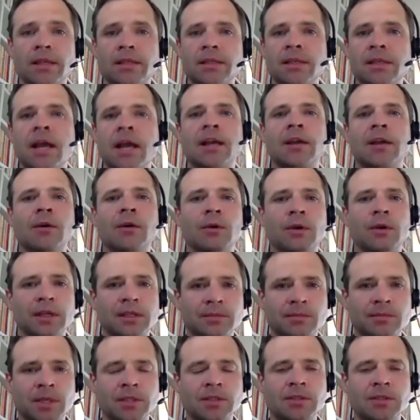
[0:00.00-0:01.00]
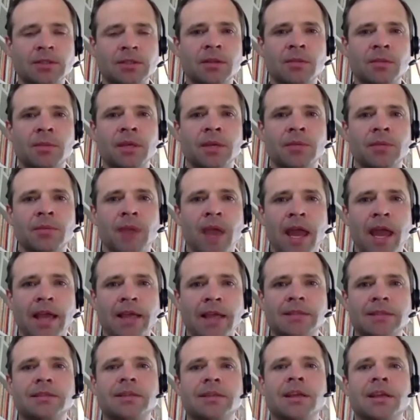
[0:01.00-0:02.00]
It's not going as much to the big
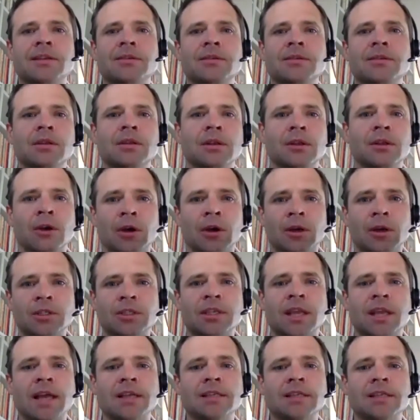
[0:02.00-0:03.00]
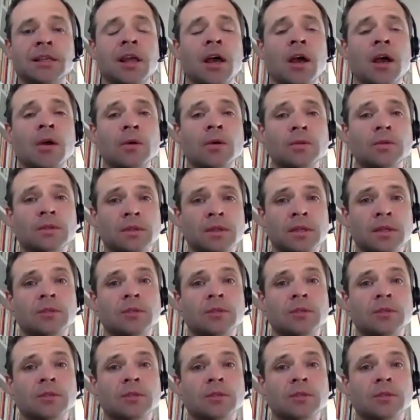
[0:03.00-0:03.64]
banks and to the large size loans.